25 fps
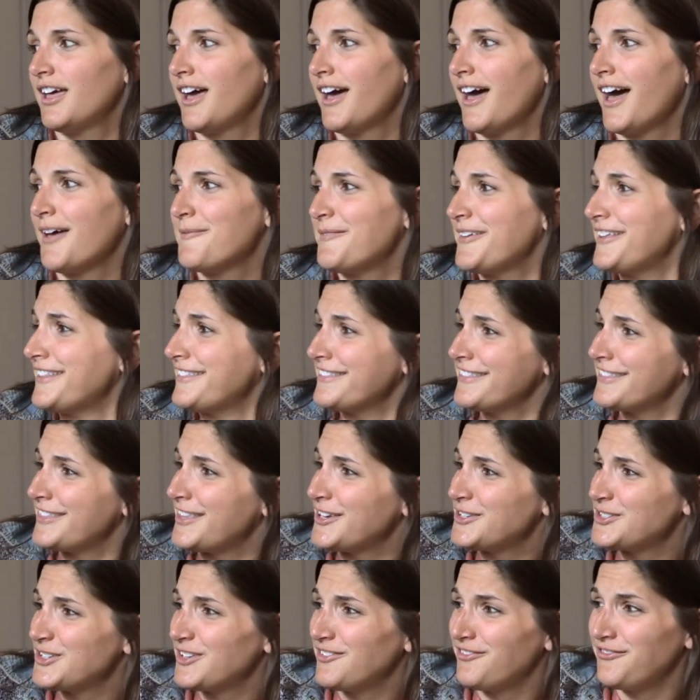I mean,
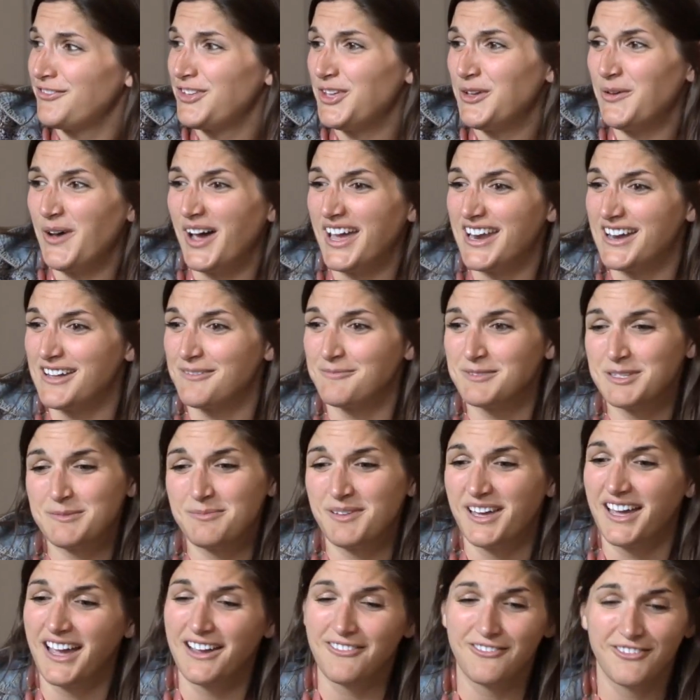those are a few items,
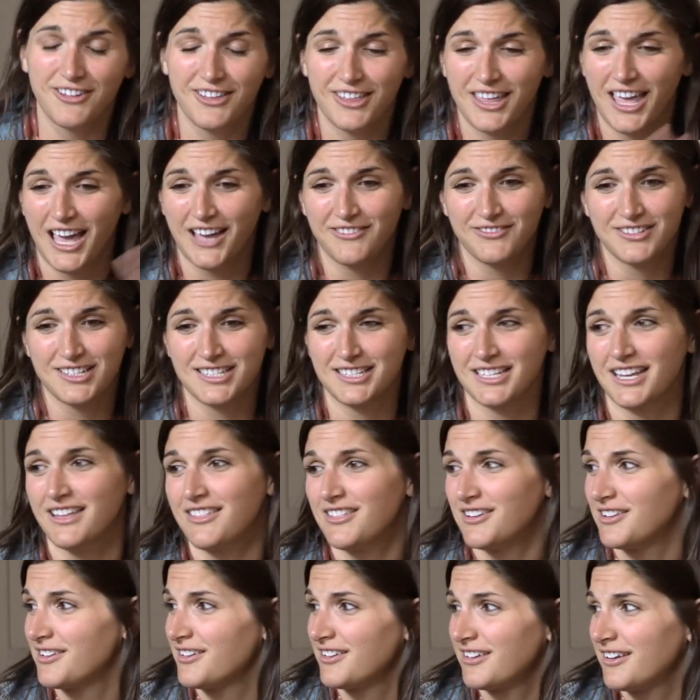but I really have to say
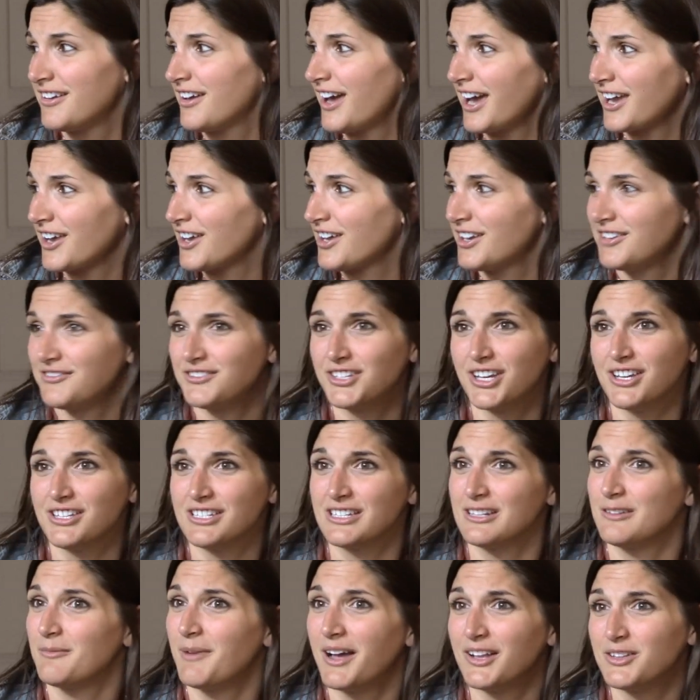that I could have
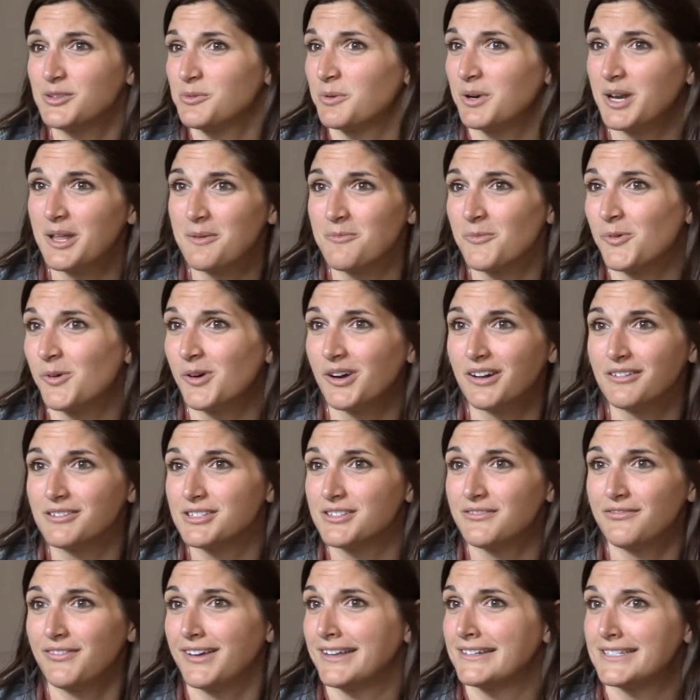chosen about 20 more. It
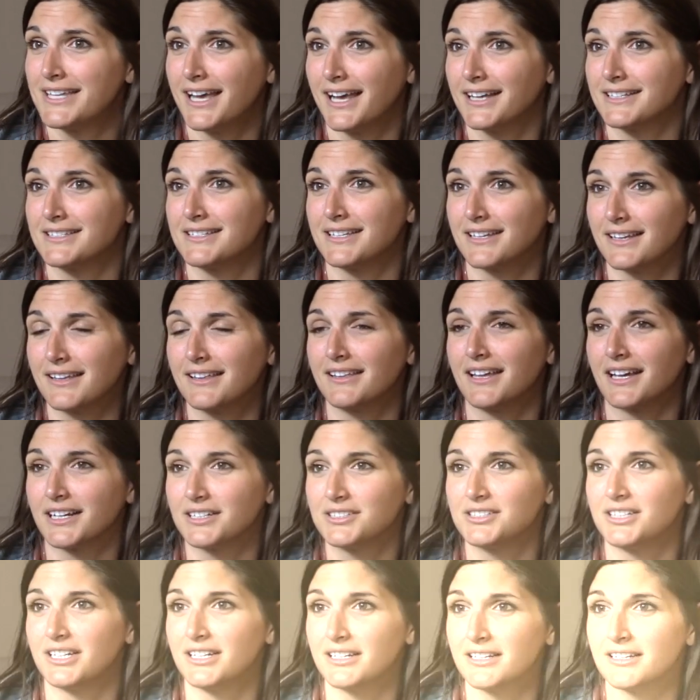was a fantastic collection.